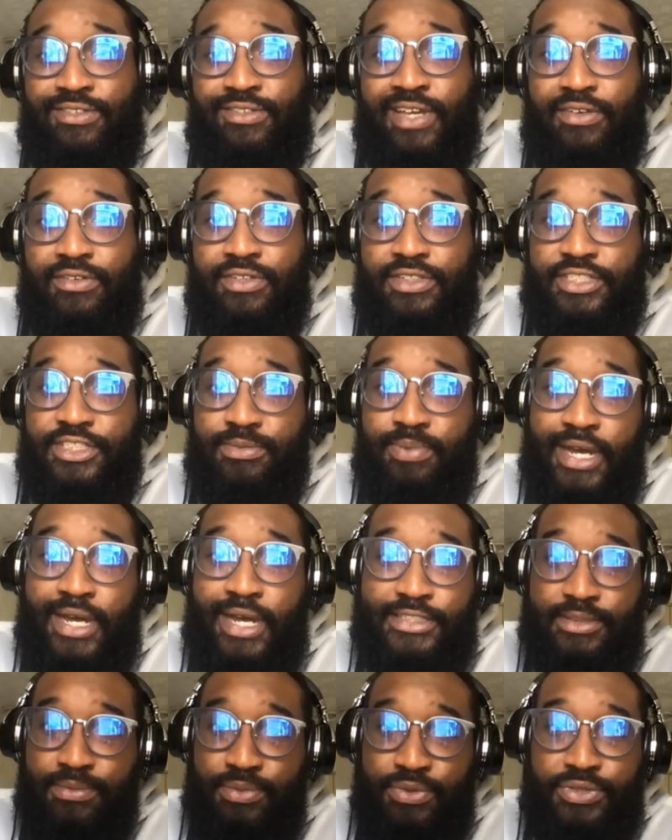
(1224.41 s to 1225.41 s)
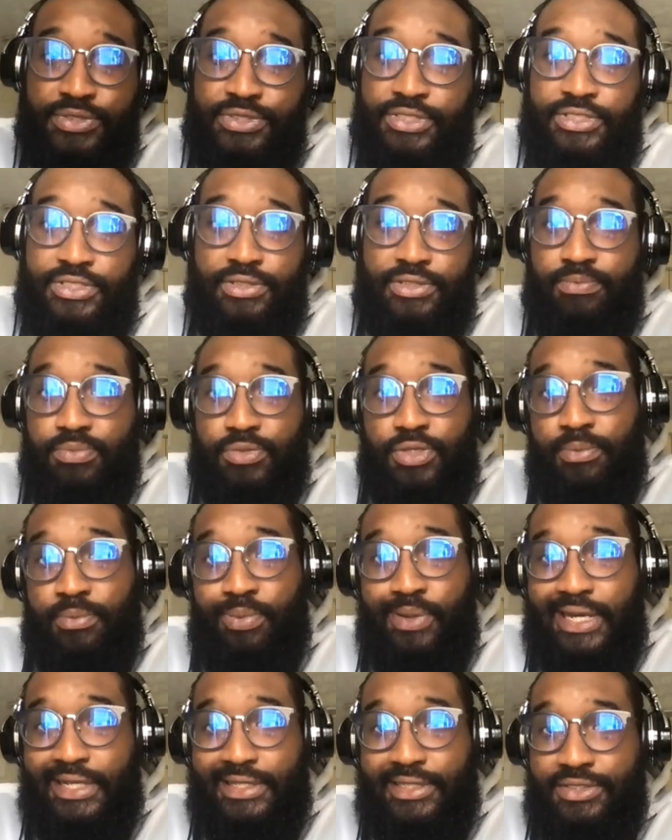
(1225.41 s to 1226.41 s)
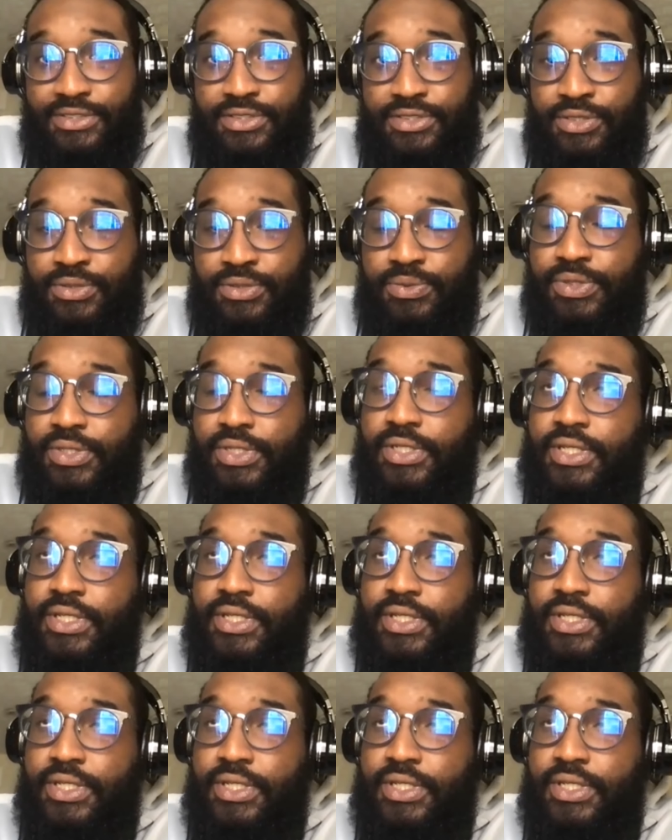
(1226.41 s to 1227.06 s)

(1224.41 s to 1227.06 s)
language as possible is just a good practice too.